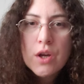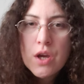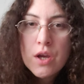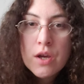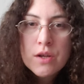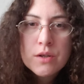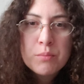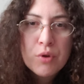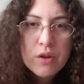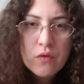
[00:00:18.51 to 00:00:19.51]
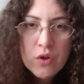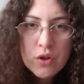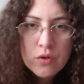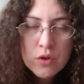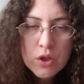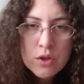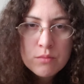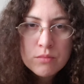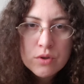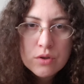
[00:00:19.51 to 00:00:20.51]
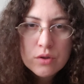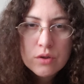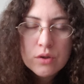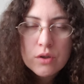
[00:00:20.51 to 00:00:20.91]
and play video games,